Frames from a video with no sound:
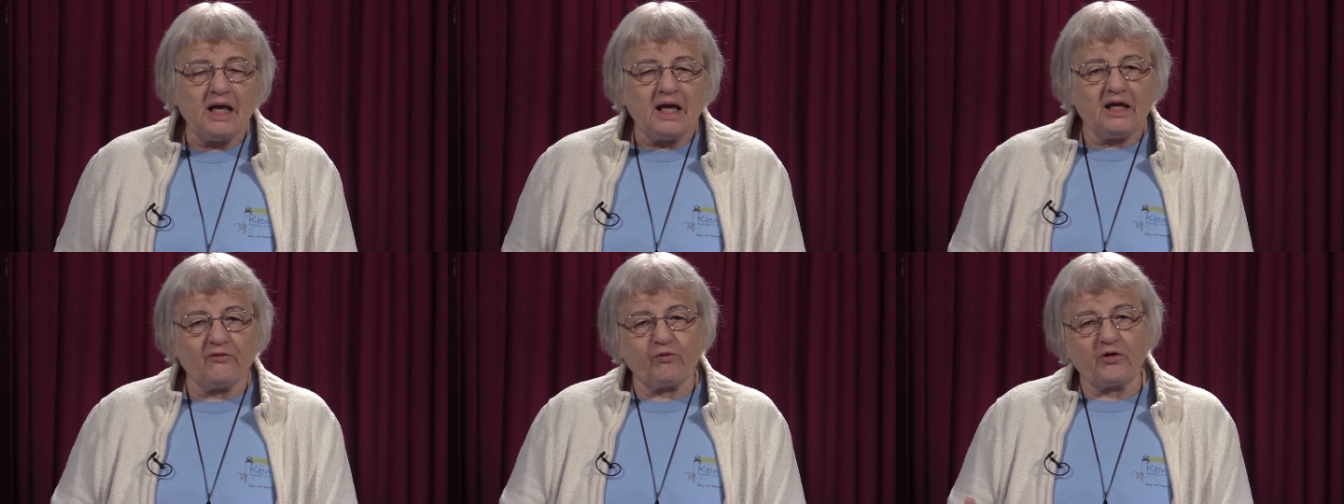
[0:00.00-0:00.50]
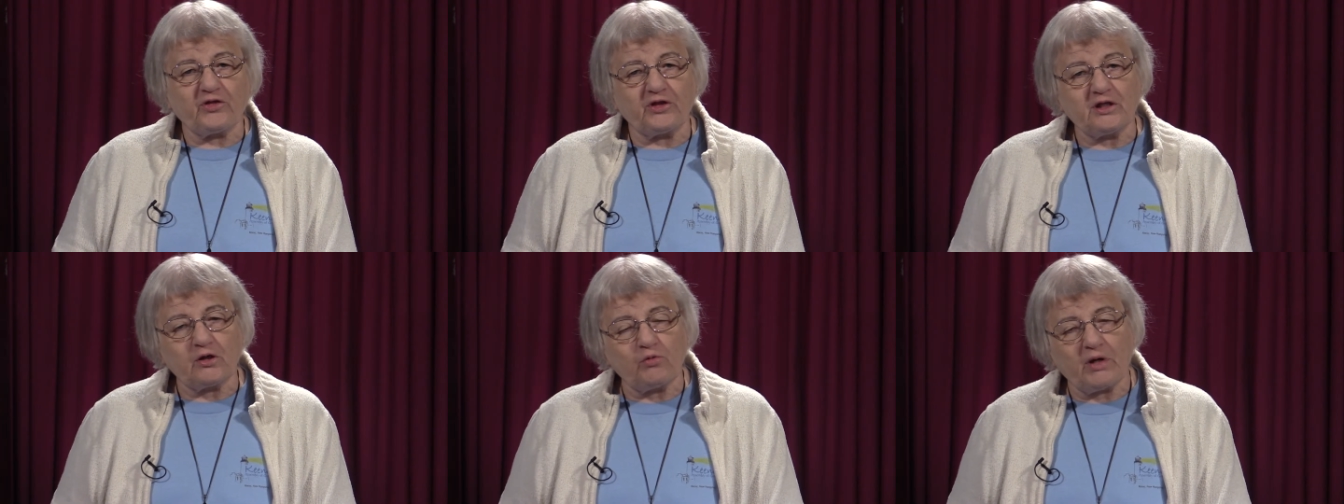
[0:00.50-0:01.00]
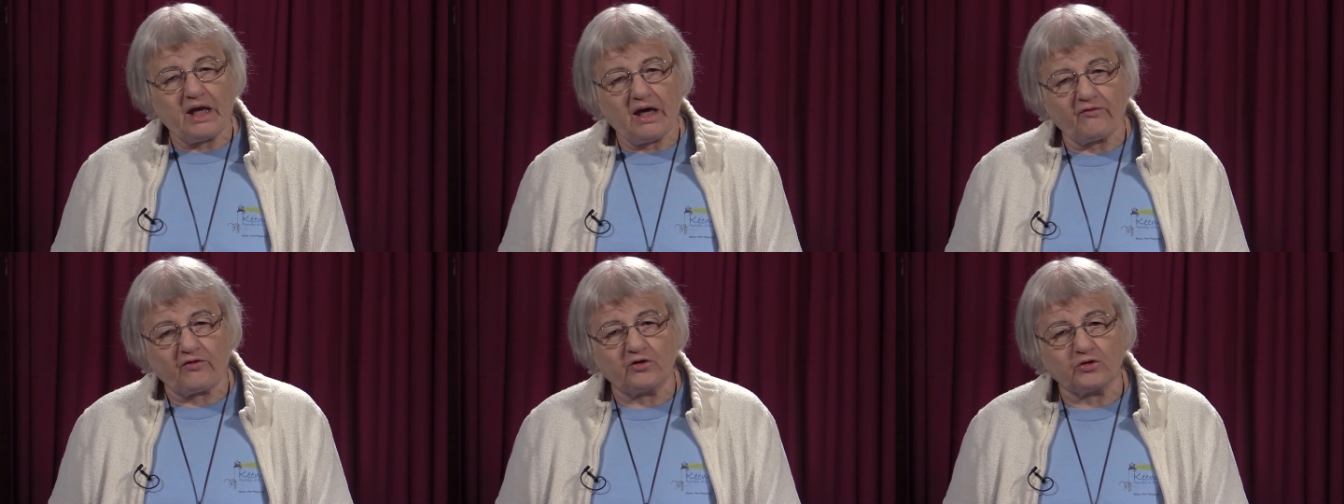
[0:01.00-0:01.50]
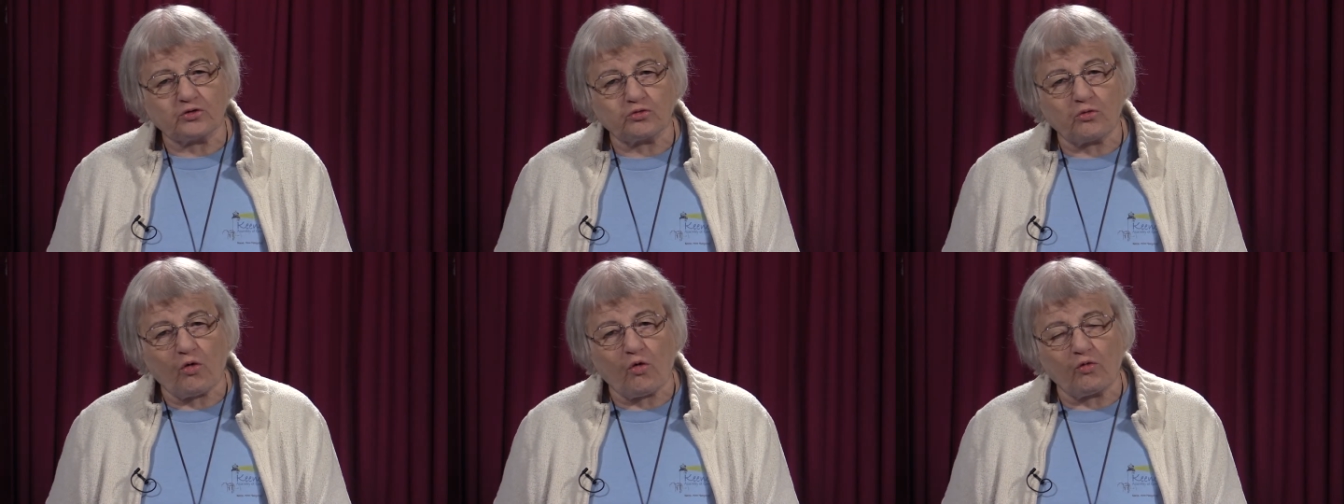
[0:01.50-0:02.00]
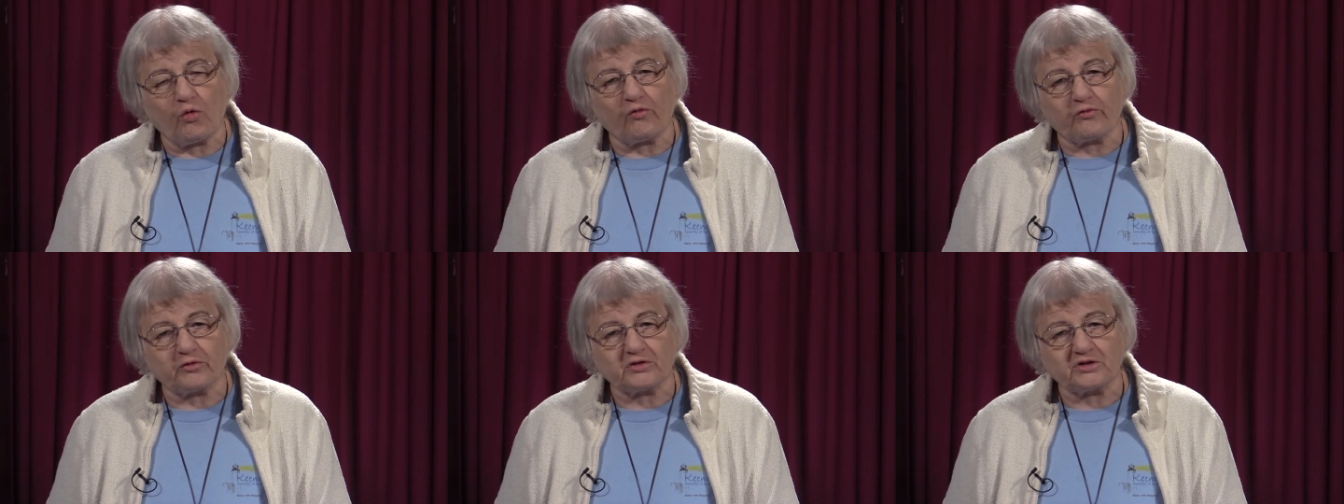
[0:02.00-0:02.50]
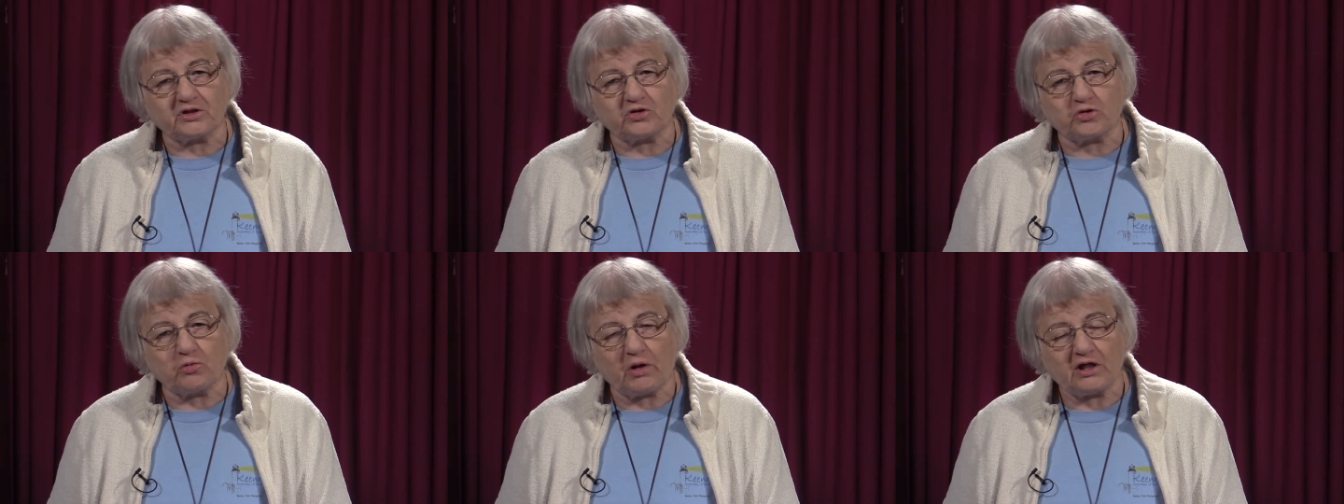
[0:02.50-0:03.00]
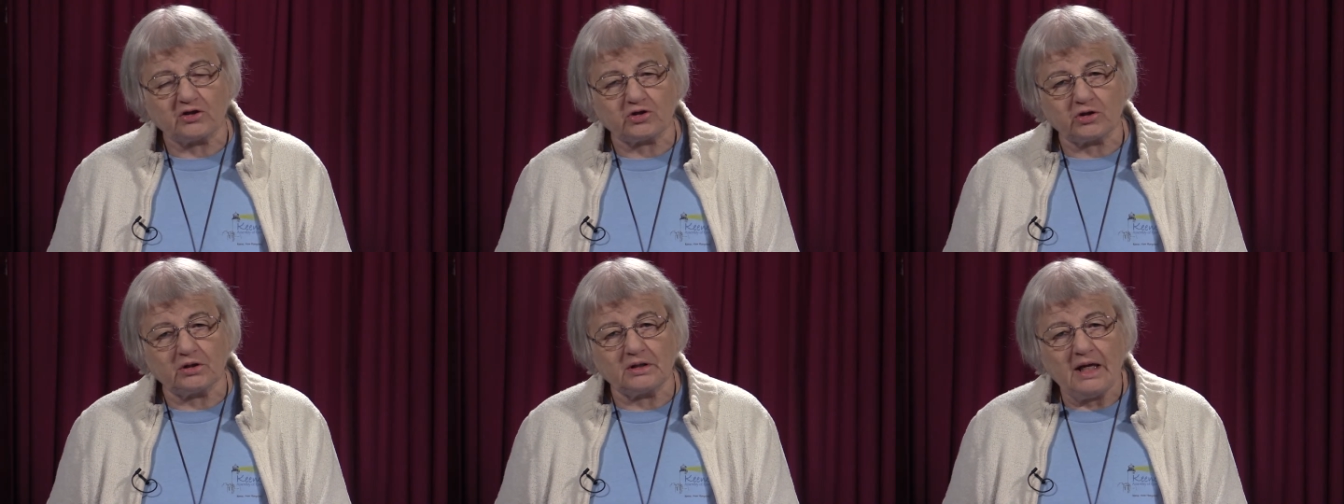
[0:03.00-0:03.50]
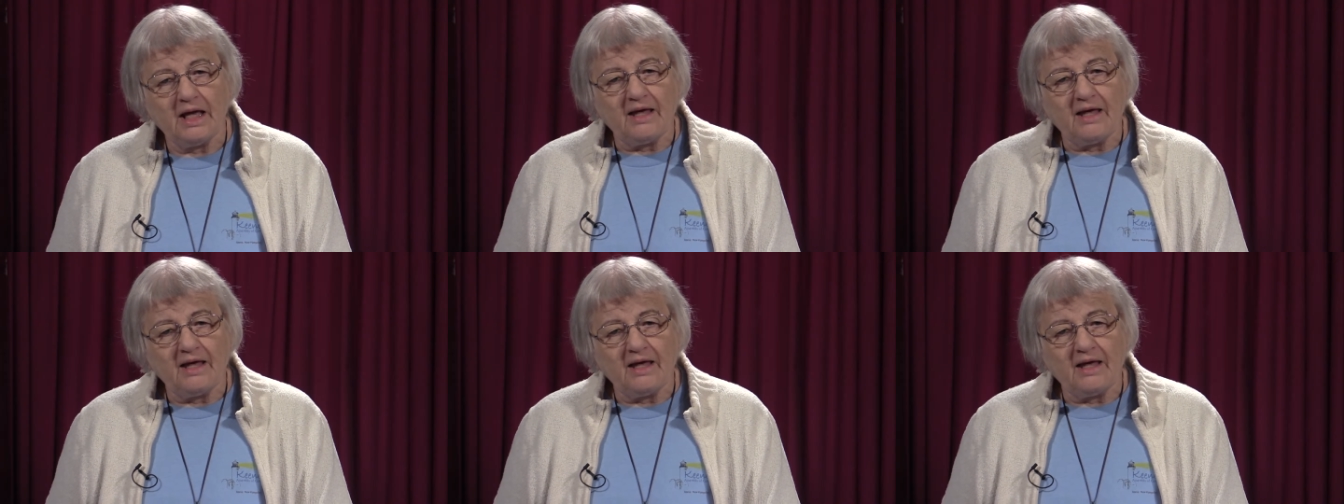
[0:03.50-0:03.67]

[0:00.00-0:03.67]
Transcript: If we think we have control over a situation,